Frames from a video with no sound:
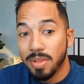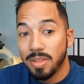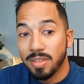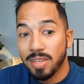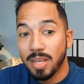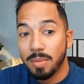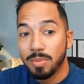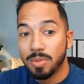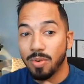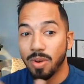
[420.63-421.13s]
the
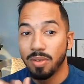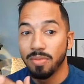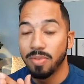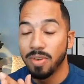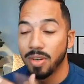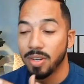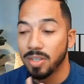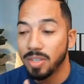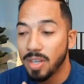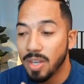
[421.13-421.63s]
same square
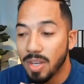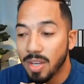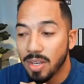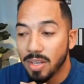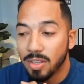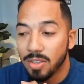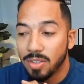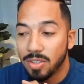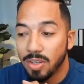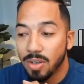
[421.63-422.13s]
footage.
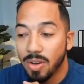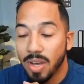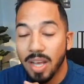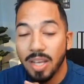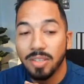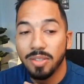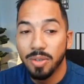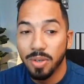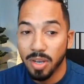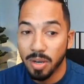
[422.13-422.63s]
So
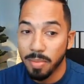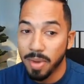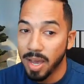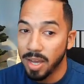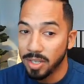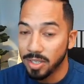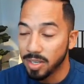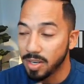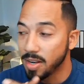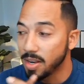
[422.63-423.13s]
as you can
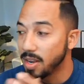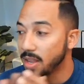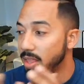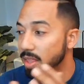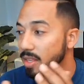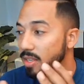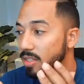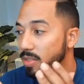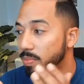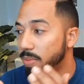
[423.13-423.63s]
imagine,
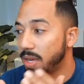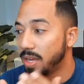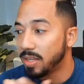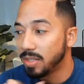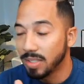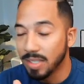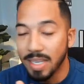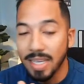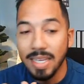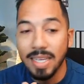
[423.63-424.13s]
the
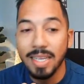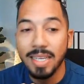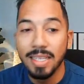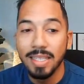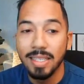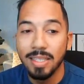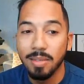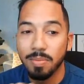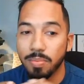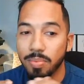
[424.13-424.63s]
space
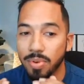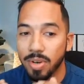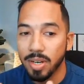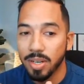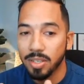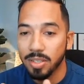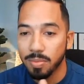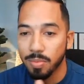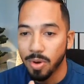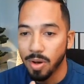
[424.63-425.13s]
is
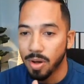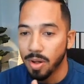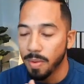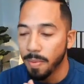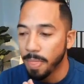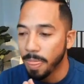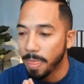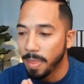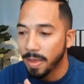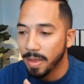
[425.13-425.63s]
pretty
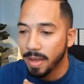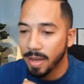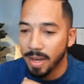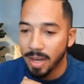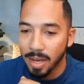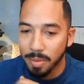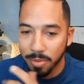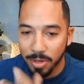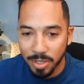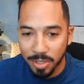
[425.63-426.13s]
small.
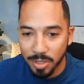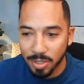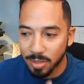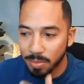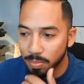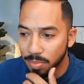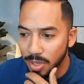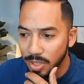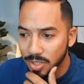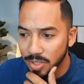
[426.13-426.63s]
I'm going to show you
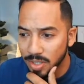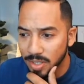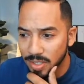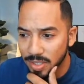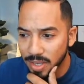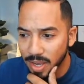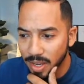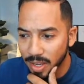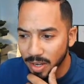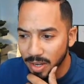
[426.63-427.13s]
some pictures in a
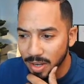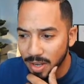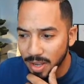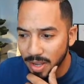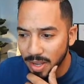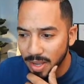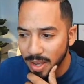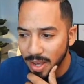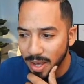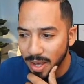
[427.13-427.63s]
second,
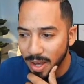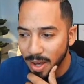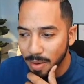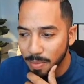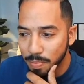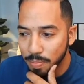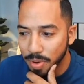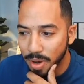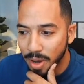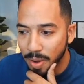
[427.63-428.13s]

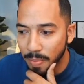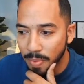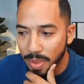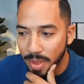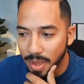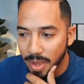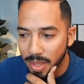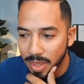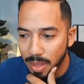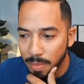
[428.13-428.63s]
but
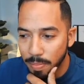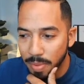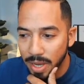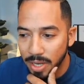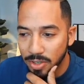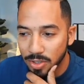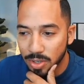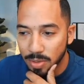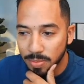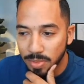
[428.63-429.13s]
the
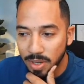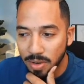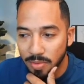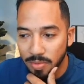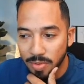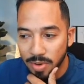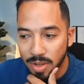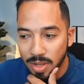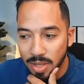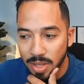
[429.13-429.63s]
bedrooms are
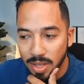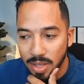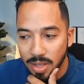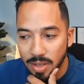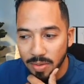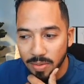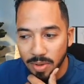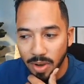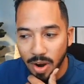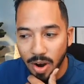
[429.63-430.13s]

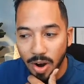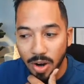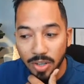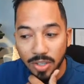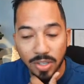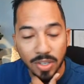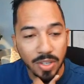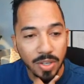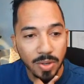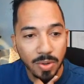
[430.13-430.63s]
really hard
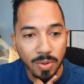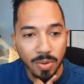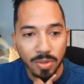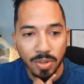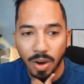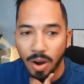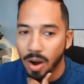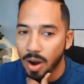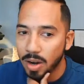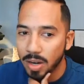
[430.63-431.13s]
to use,
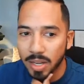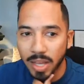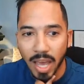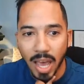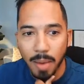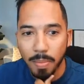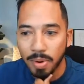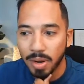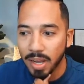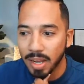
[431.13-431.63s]
hard to
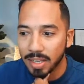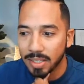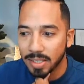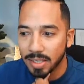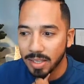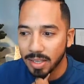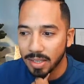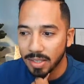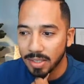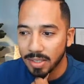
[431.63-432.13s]
capitalize
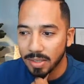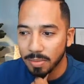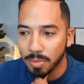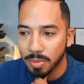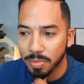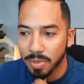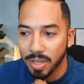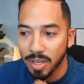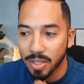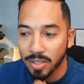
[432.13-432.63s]
in this,
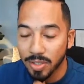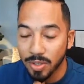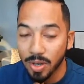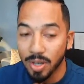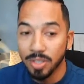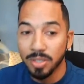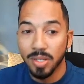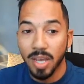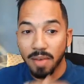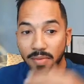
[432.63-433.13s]
because you
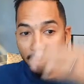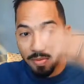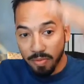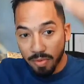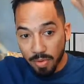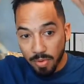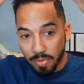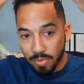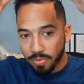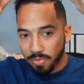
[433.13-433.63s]
also have a
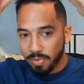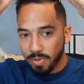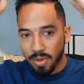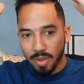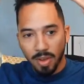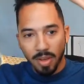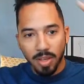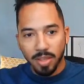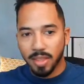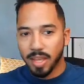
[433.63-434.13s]
roof
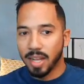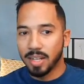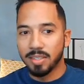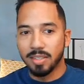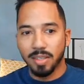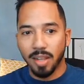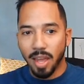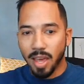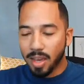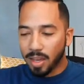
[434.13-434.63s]

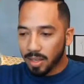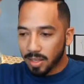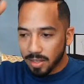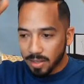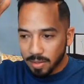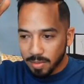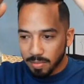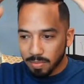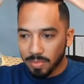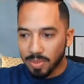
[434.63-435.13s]
that's like,
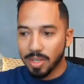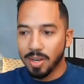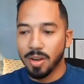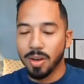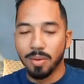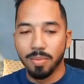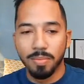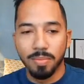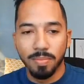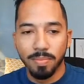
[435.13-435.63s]
you
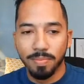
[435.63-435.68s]
know,